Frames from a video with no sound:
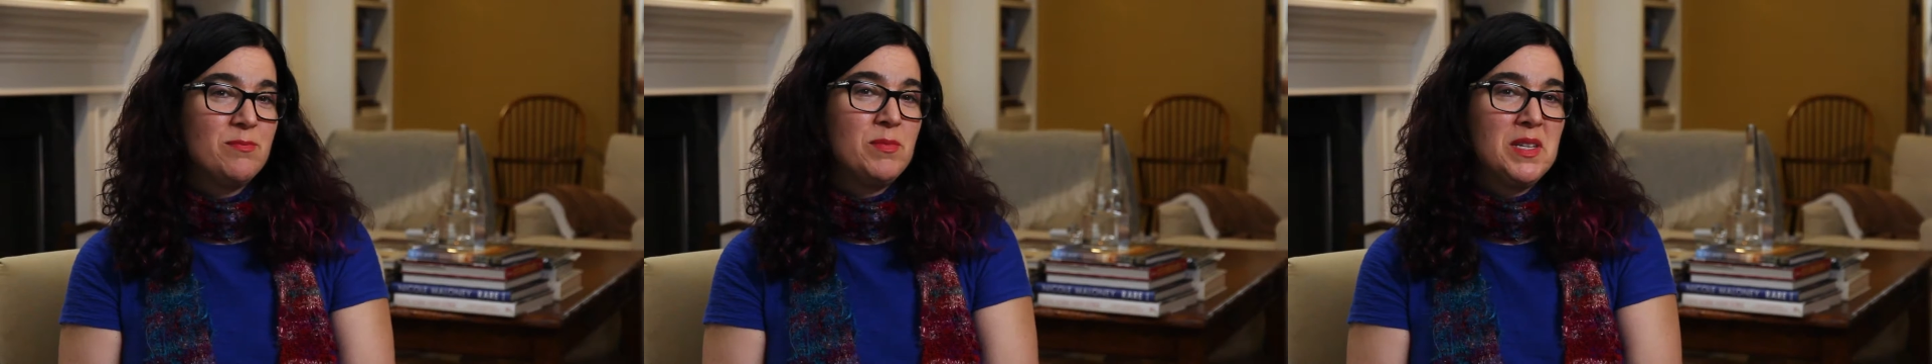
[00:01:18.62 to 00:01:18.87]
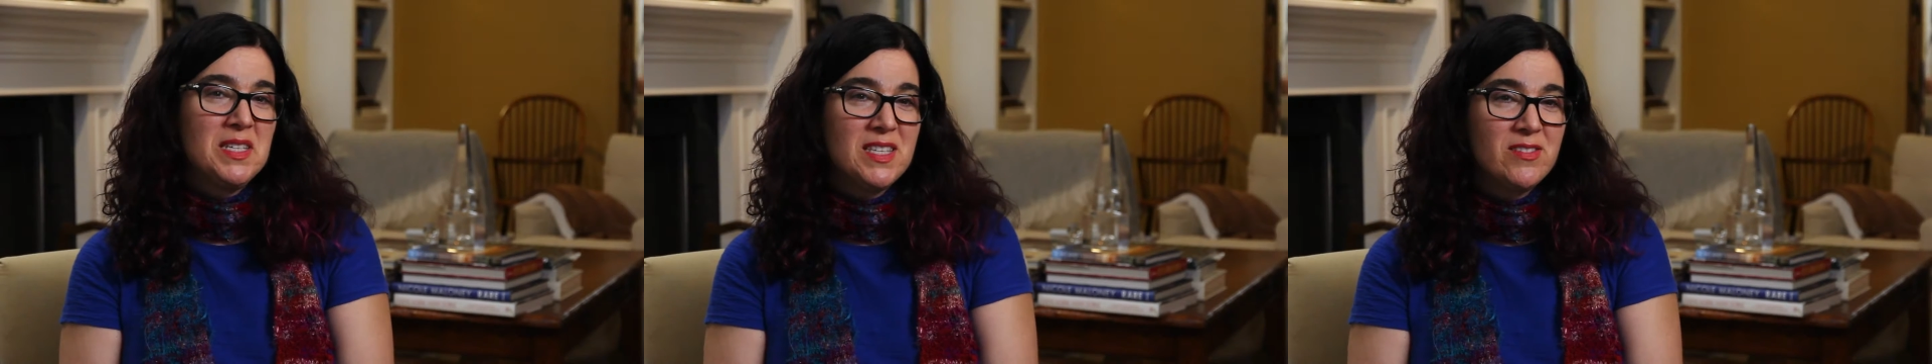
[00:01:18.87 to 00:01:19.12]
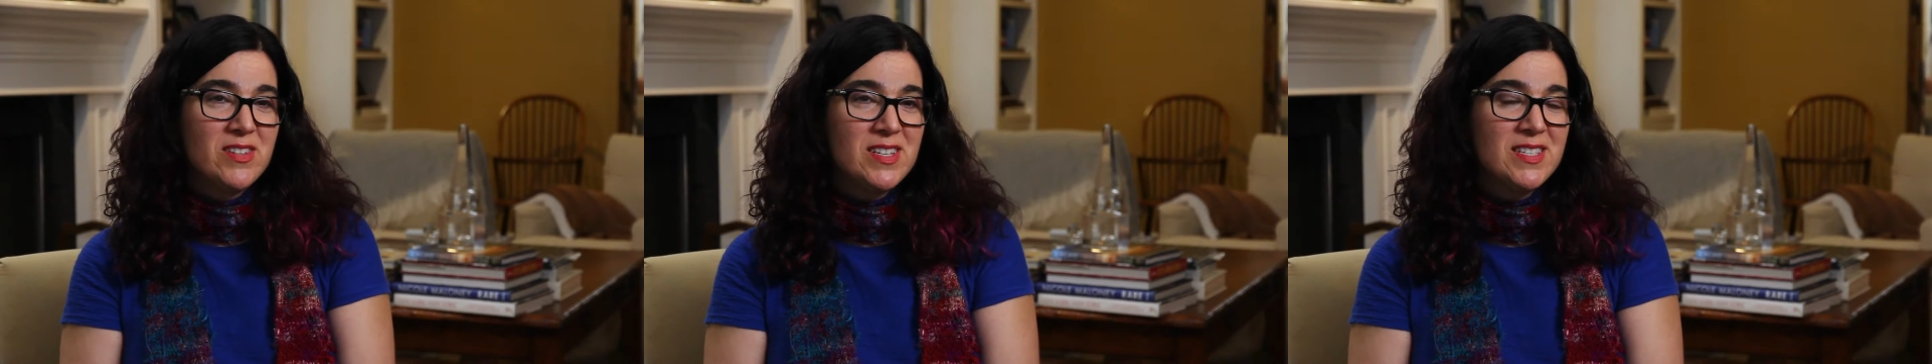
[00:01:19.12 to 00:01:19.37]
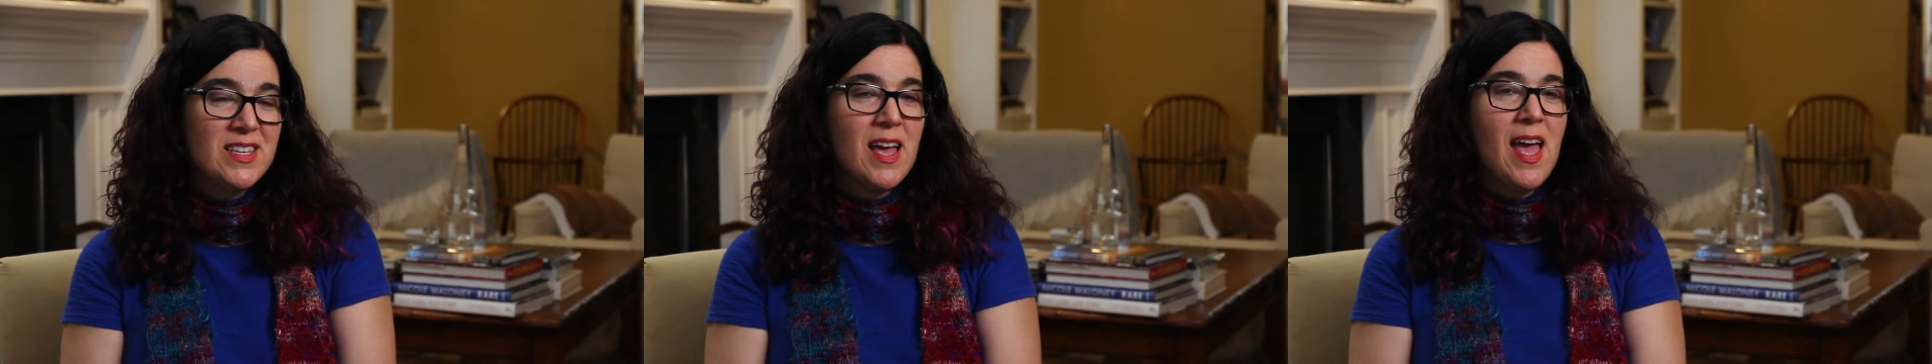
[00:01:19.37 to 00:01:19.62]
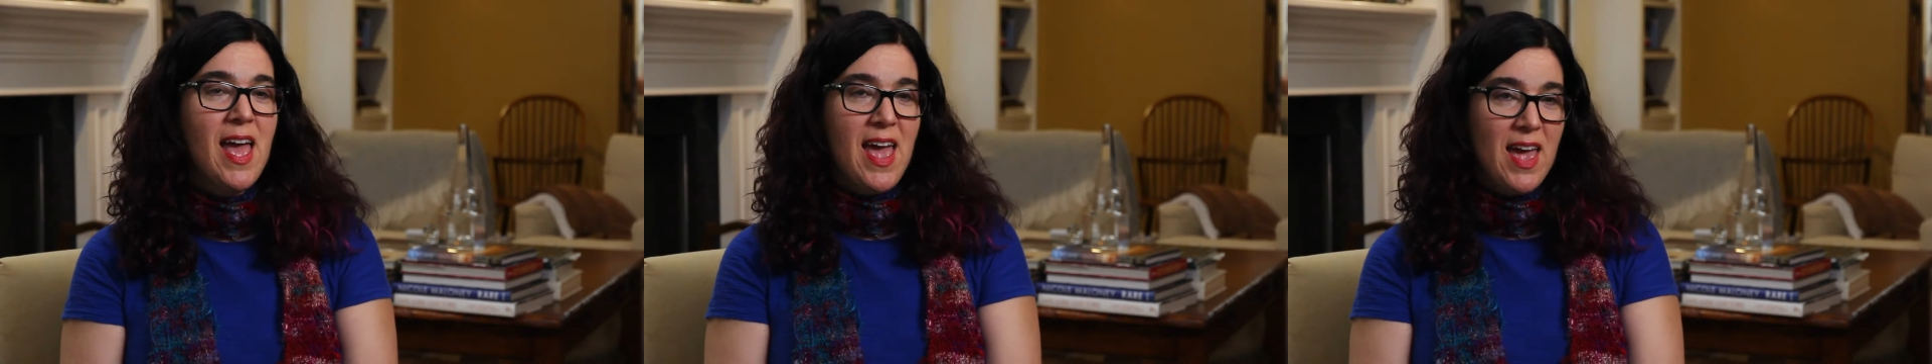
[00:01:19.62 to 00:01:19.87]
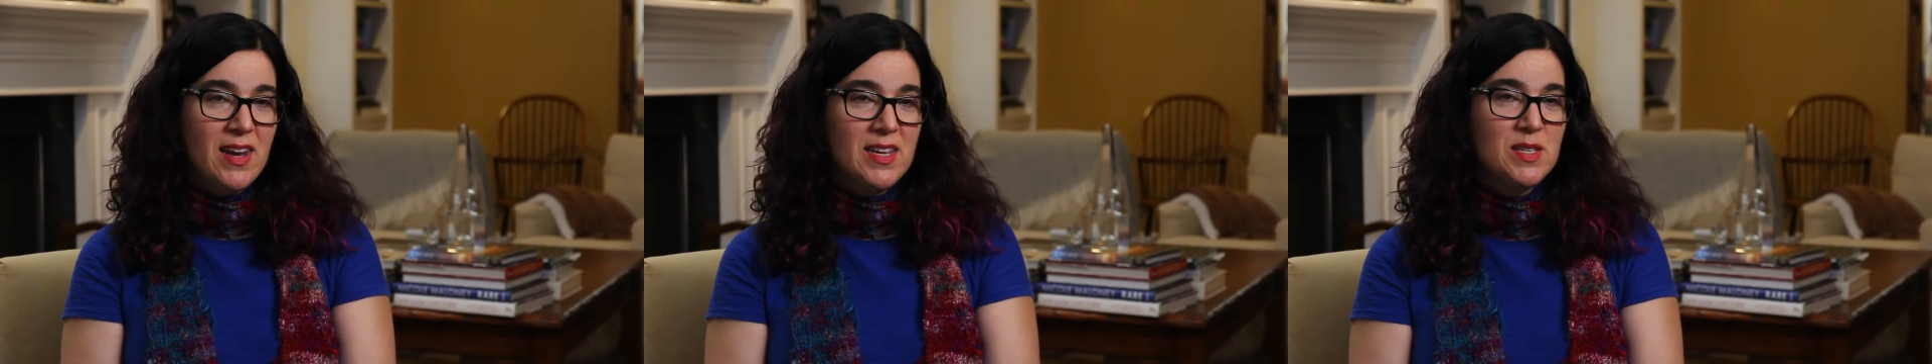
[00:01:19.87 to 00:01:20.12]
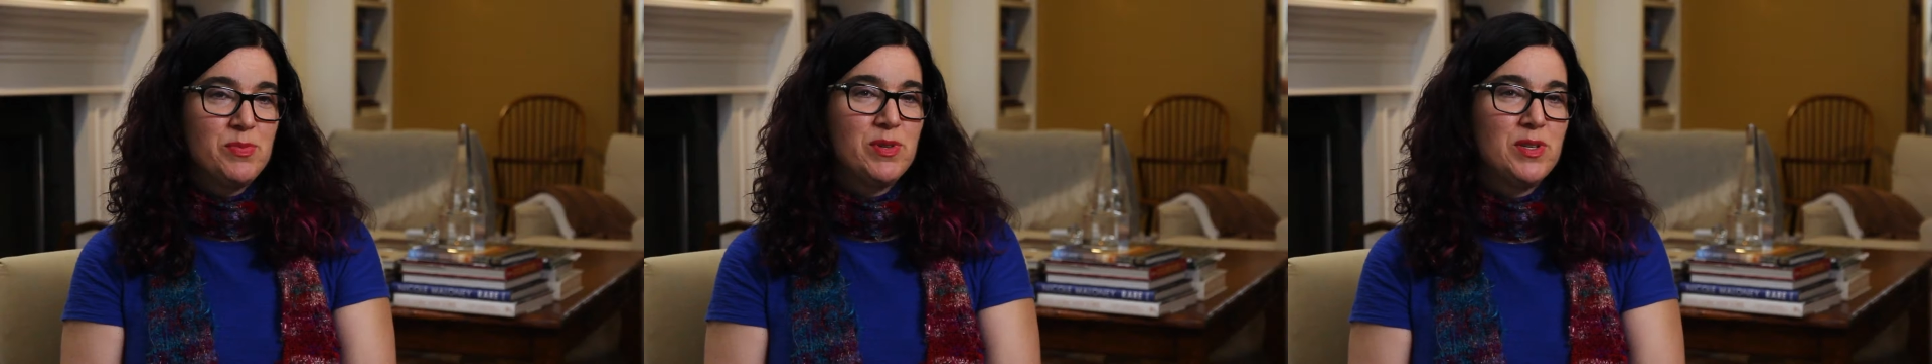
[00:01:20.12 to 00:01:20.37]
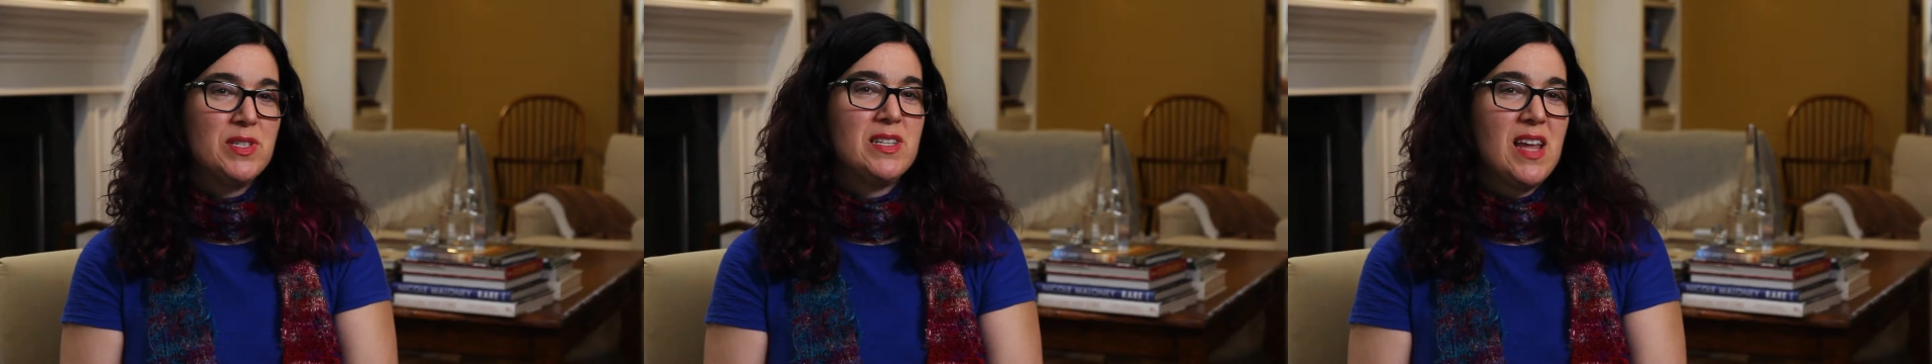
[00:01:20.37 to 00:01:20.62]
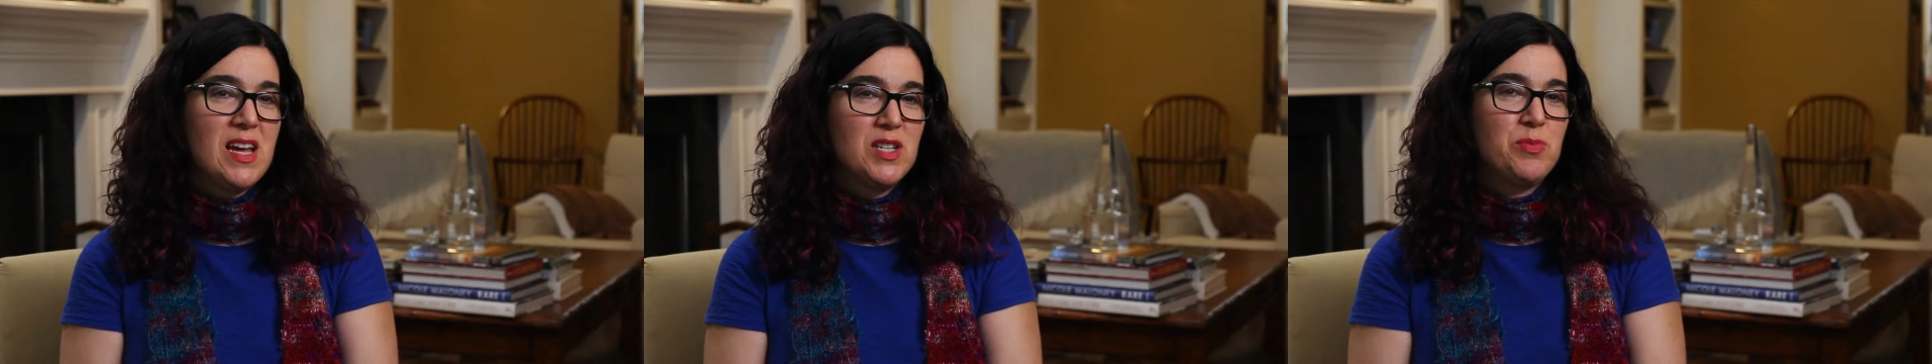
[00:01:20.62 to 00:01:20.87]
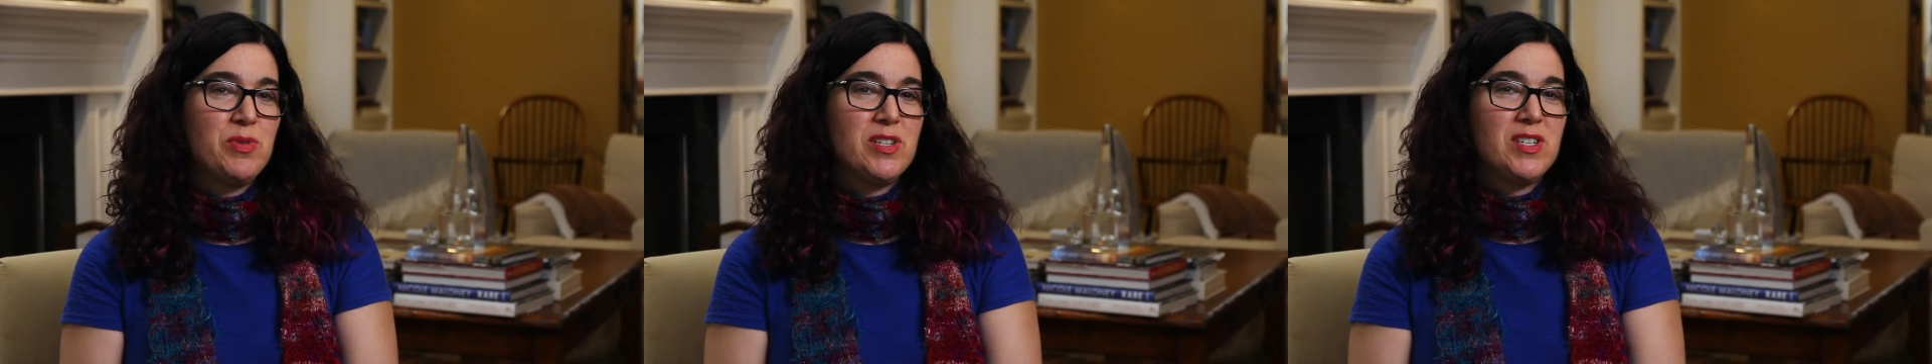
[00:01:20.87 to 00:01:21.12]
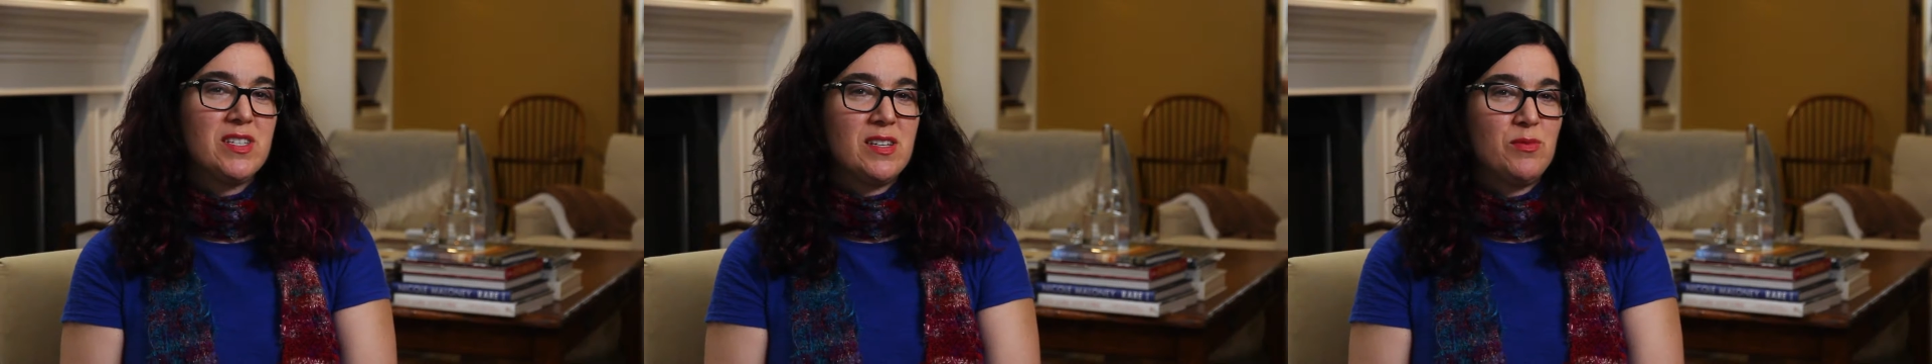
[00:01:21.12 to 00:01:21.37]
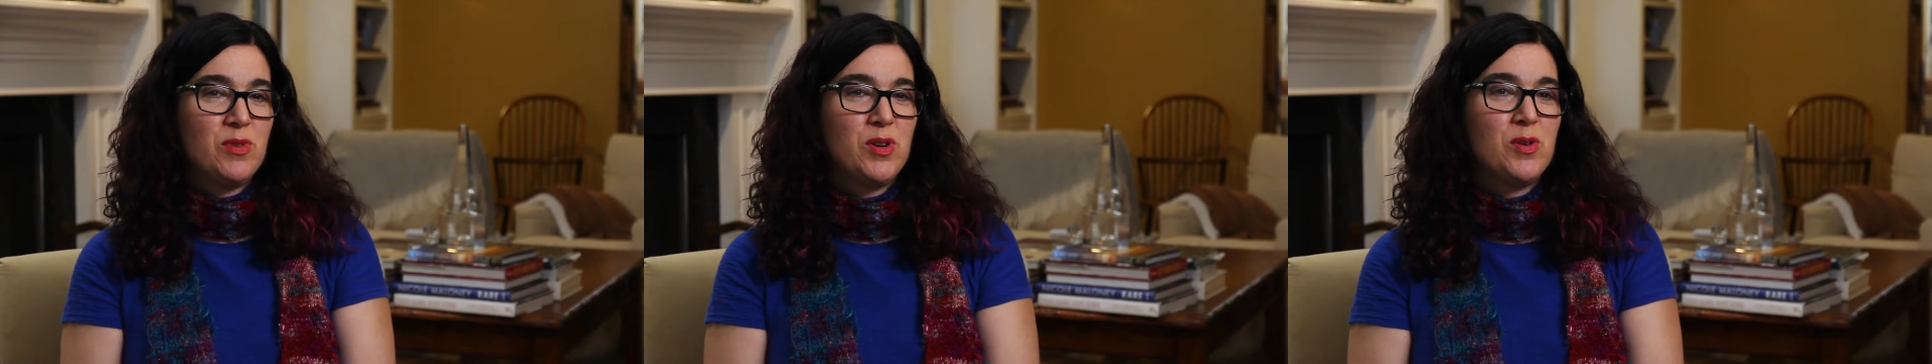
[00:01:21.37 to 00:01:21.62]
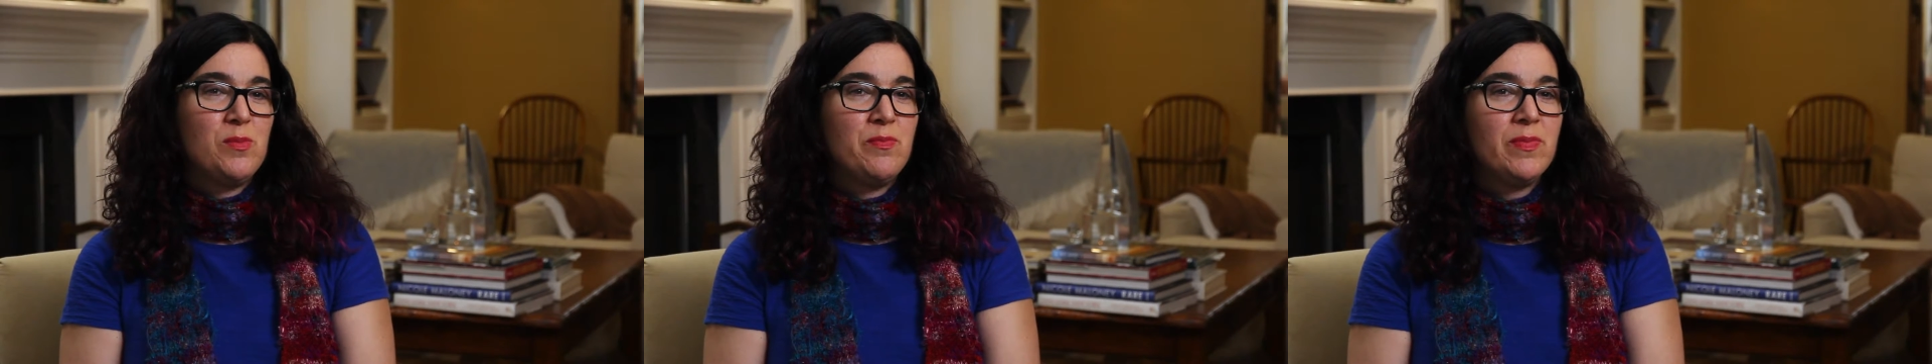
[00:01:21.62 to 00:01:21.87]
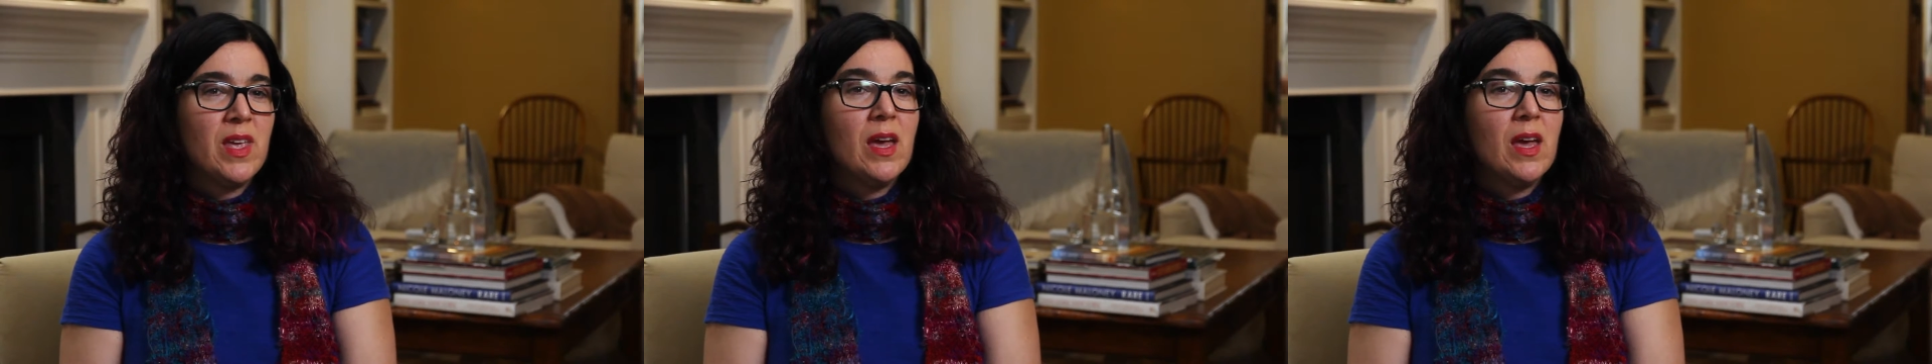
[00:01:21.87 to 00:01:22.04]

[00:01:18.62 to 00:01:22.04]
miniseries, and he's produced Nash Bridges and Rome.